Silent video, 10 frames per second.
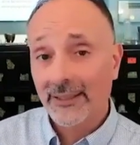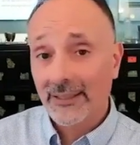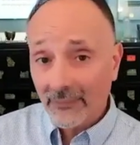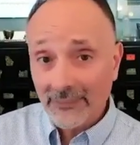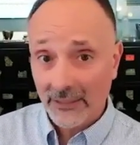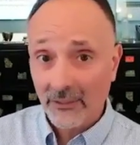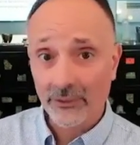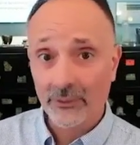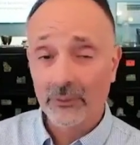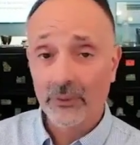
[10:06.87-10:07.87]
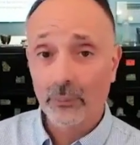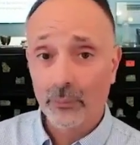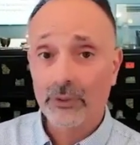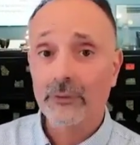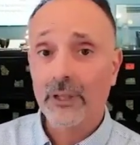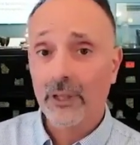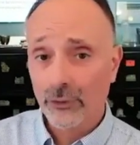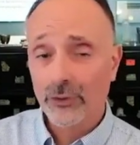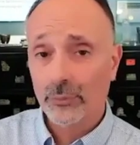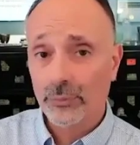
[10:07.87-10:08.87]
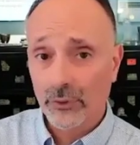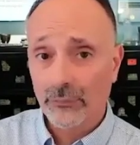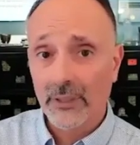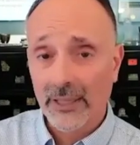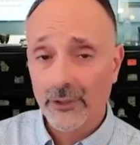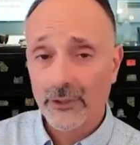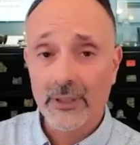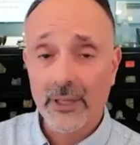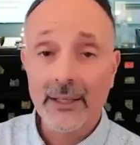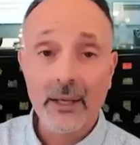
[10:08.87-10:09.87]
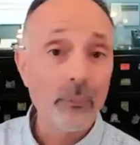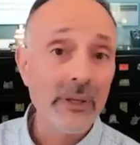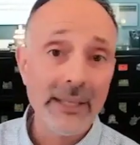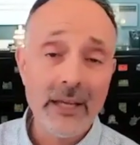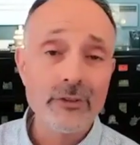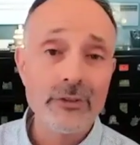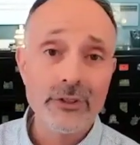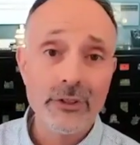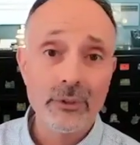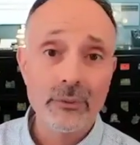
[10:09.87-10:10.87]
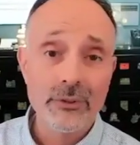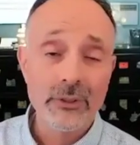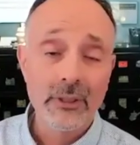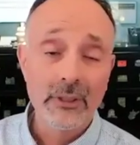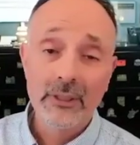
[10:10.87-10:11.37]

it'll tell you whether or not you should prophylax or not, and what agent to use.